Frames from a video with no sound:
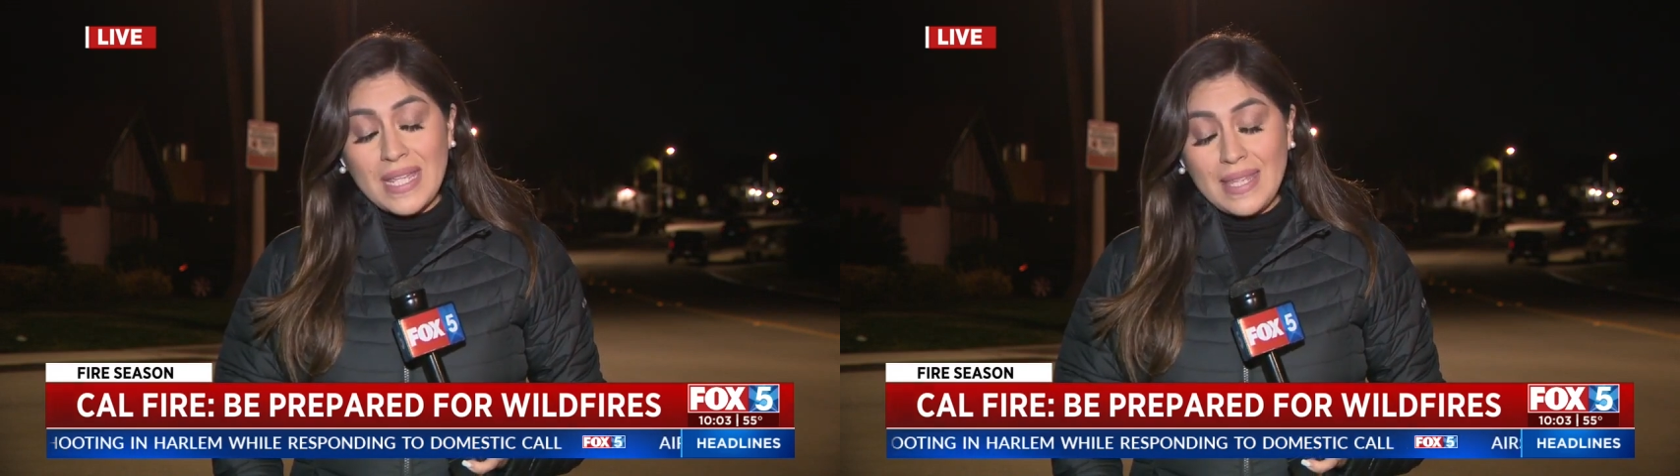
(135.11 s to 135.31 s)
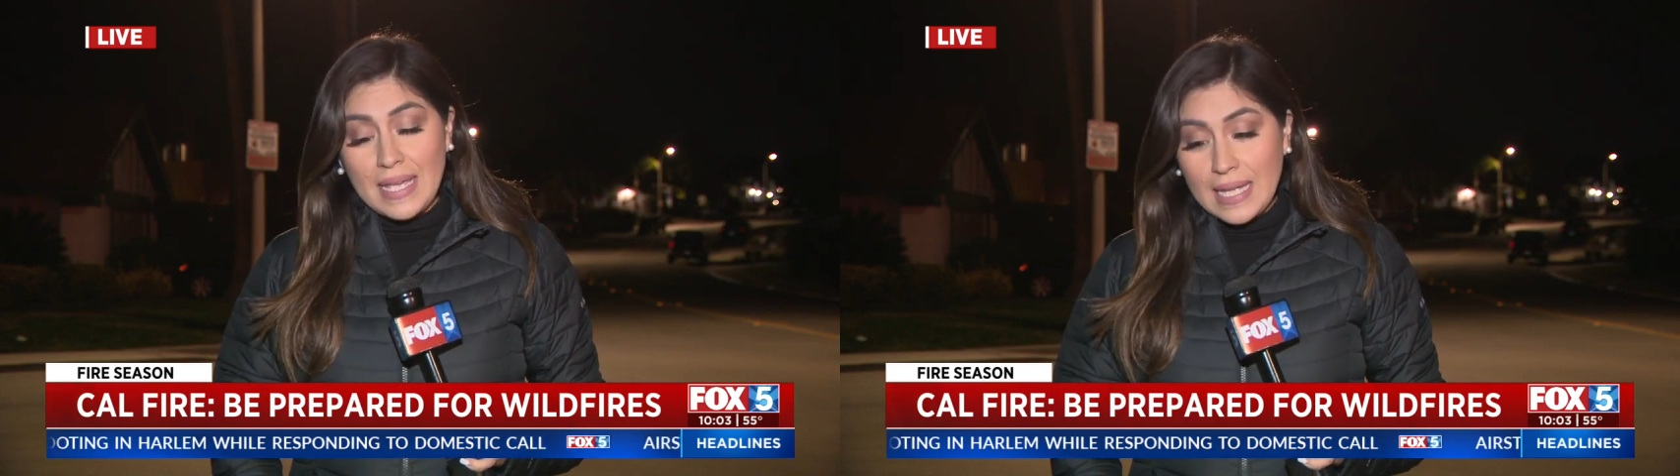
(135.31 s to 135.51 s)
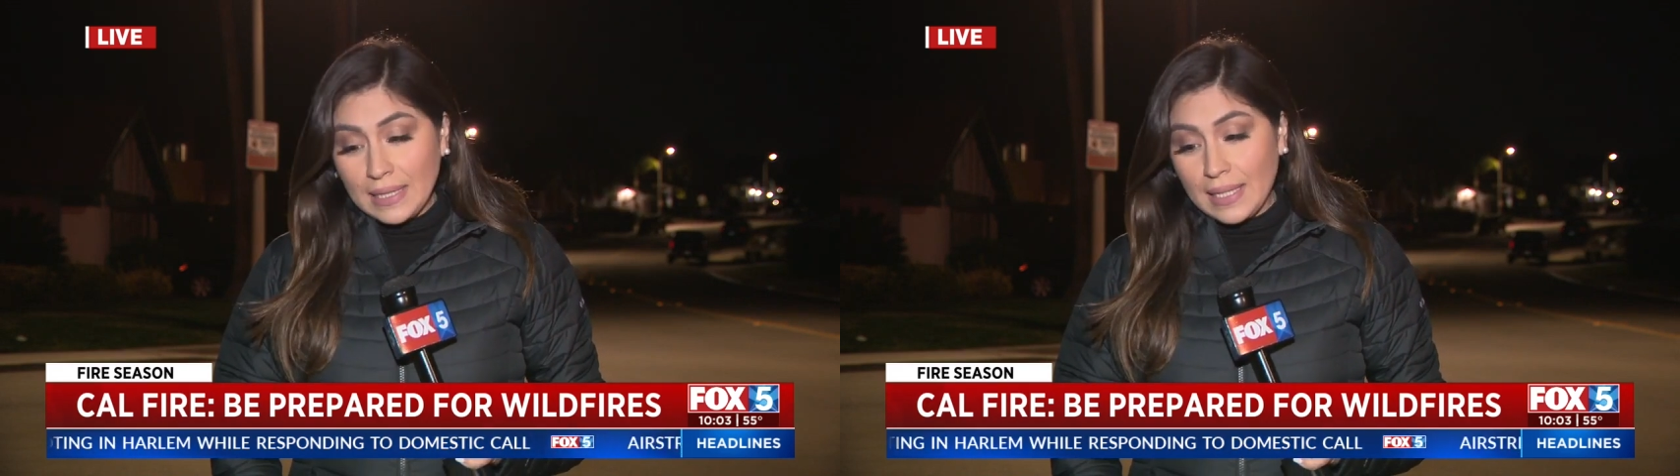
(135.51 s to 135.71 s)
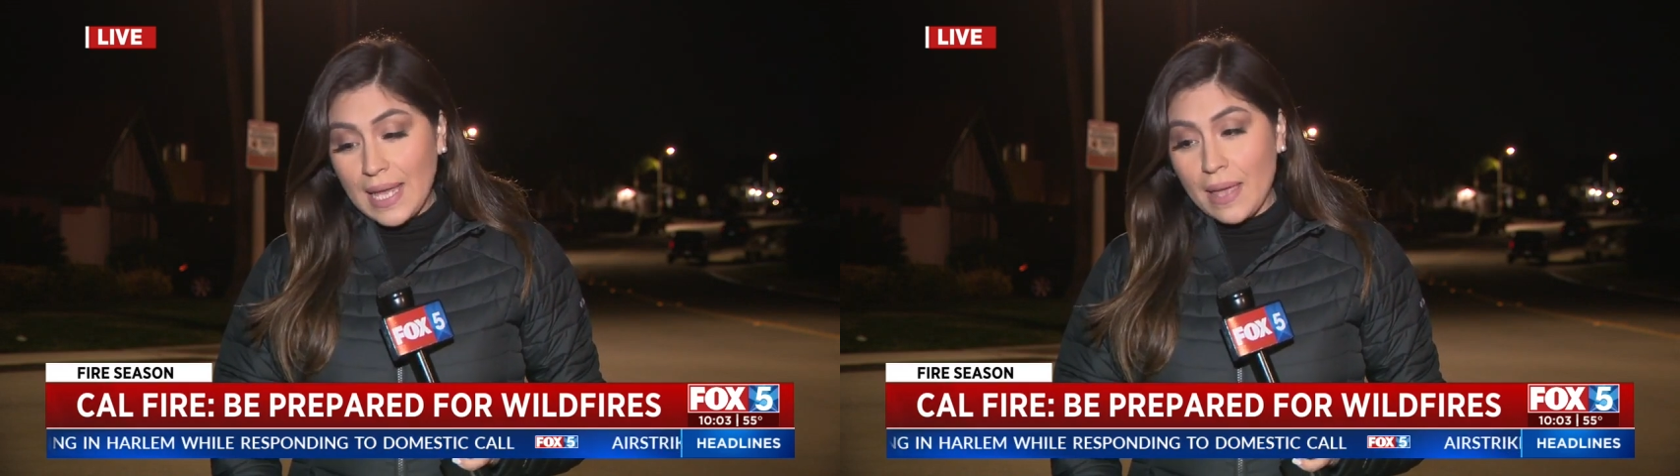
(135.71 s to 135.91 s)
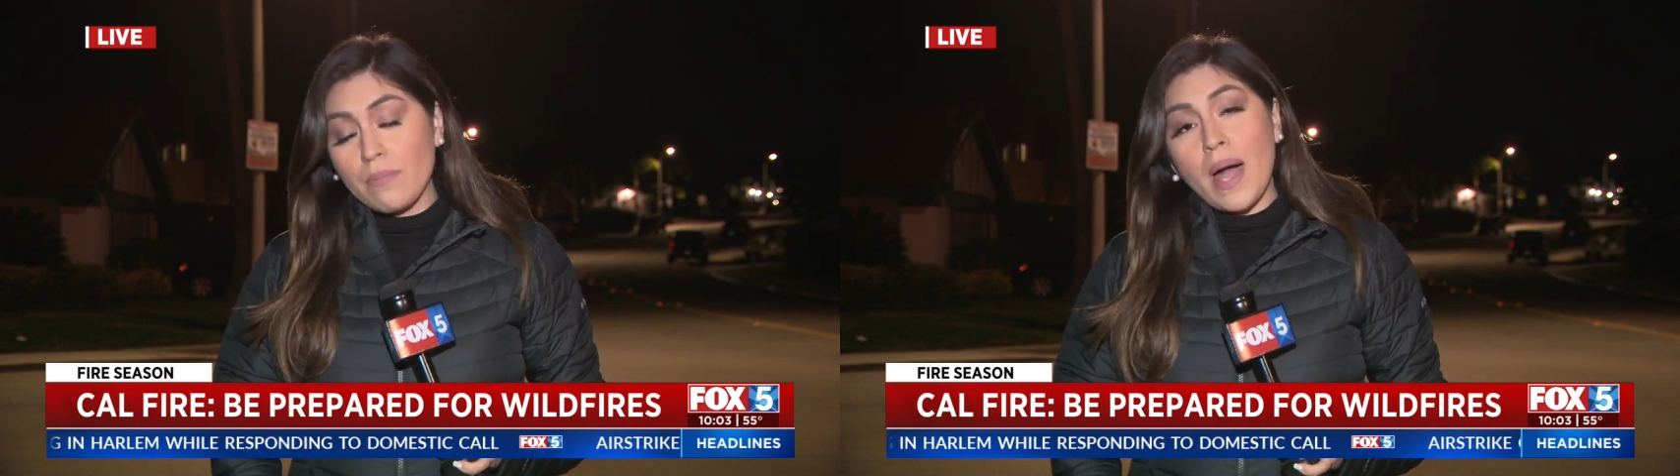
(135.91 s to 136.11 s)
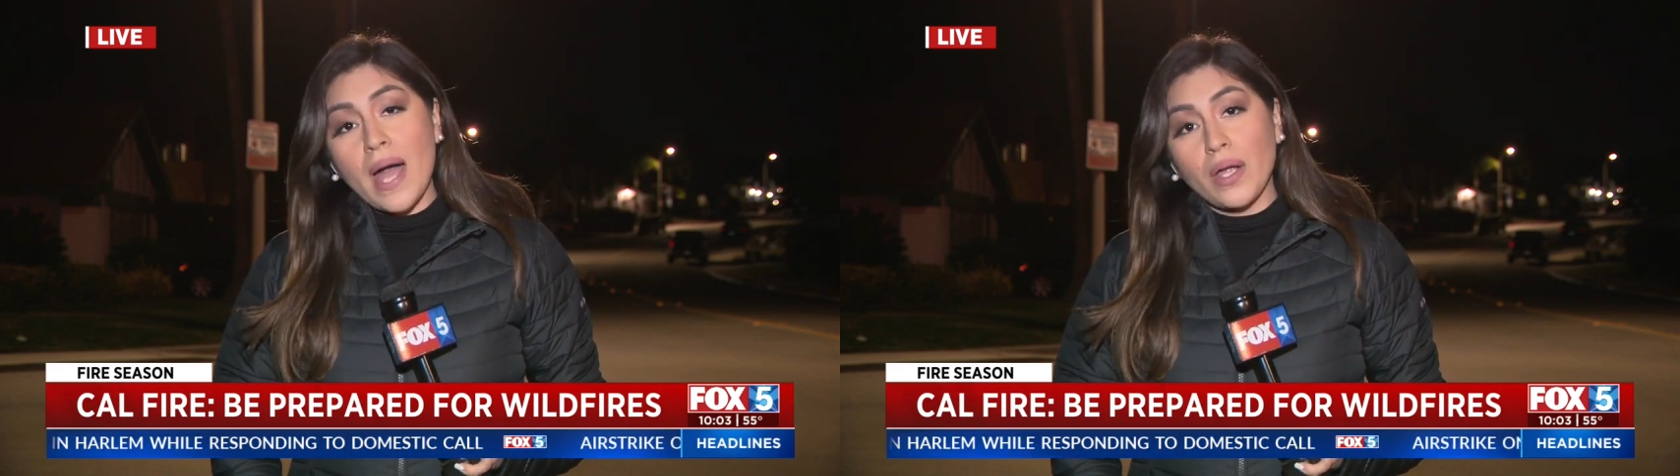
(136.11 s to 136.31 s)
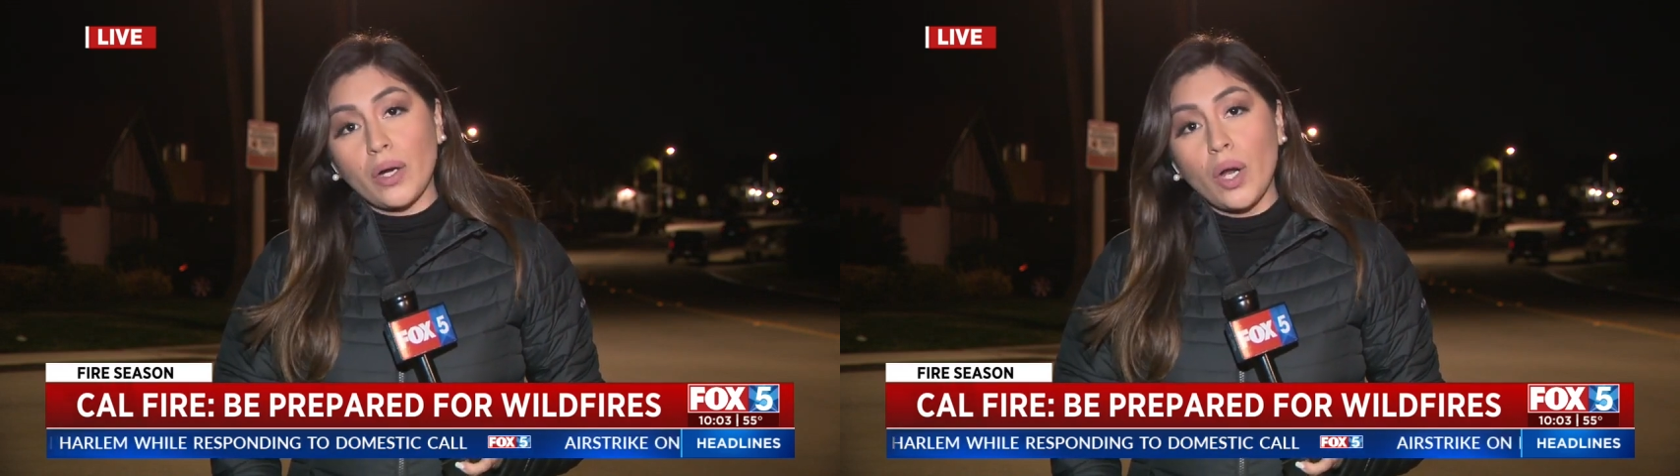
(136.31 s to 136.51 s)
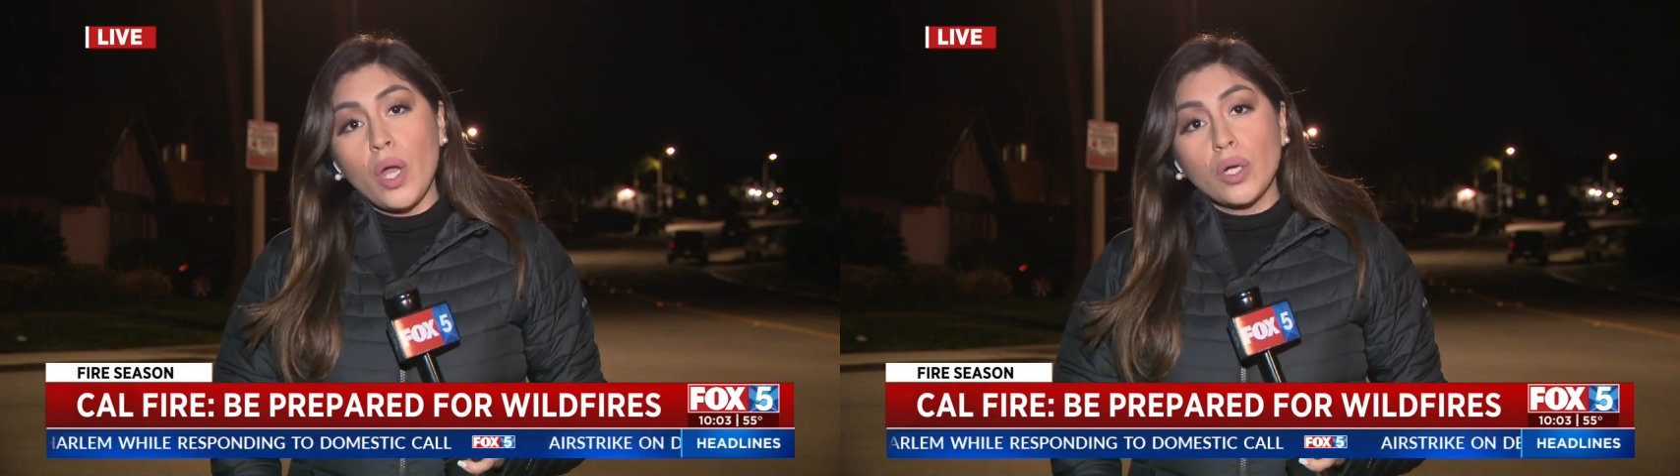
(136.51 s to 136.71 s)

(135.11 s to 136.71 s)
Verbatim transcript: in the Inland Empire,